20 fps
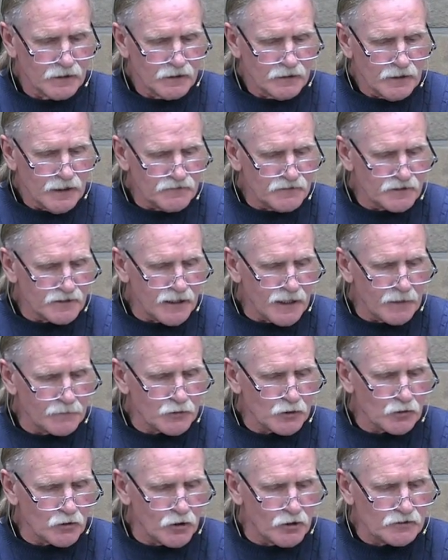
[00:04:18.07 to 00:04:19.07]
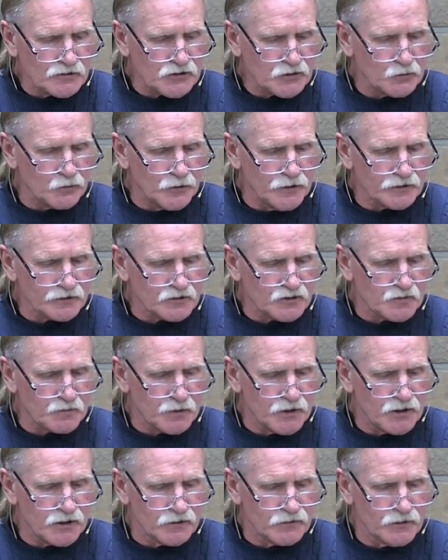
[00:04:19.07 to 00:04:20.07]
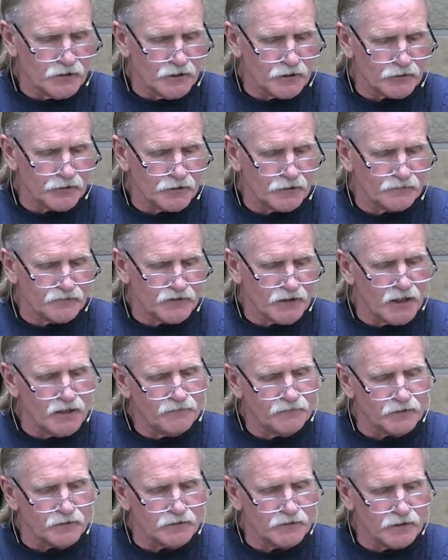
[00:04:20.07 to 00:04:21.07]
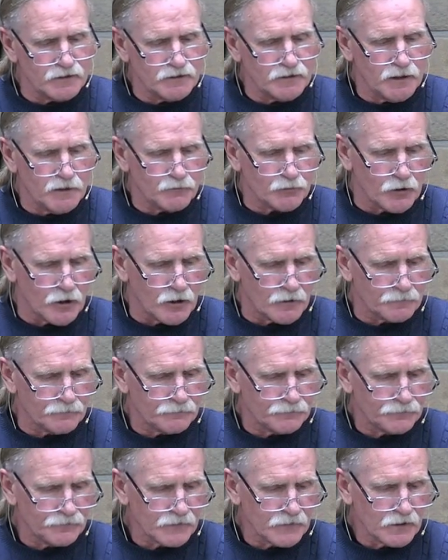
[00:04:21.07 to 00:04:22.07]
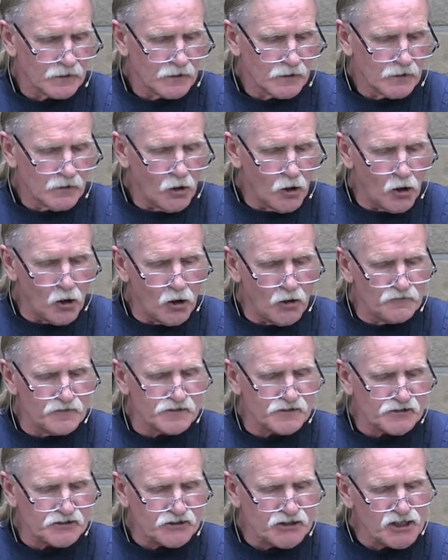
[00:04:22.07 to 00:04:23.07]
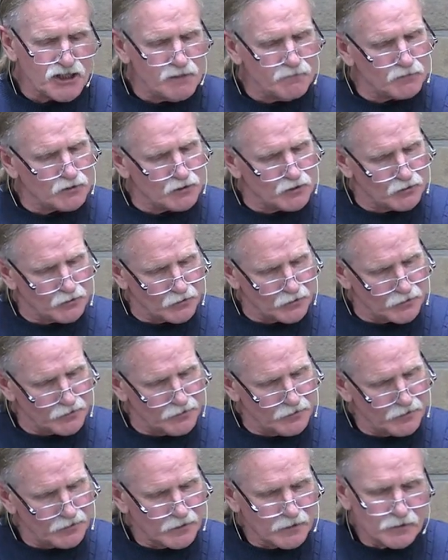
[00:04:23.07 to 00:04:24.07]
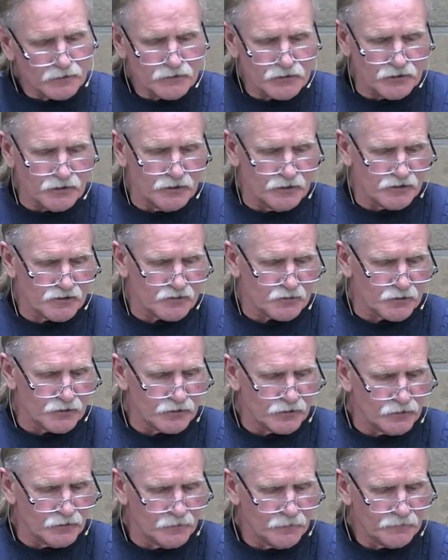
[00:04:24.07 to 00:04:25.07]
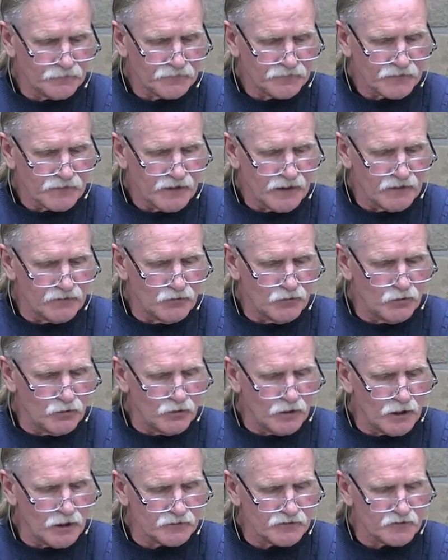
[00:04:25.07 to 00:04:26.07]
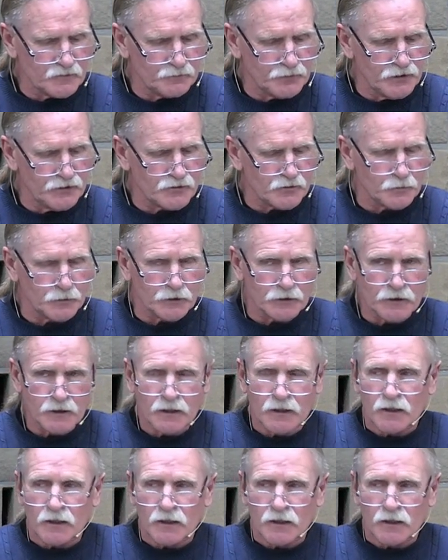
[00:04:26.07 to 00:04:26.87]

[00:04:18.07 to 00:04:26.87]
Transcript: And then Abner also went to speak in the hearing of David in Hebron, all that seemed good to Israel and the whole house of Benjamin.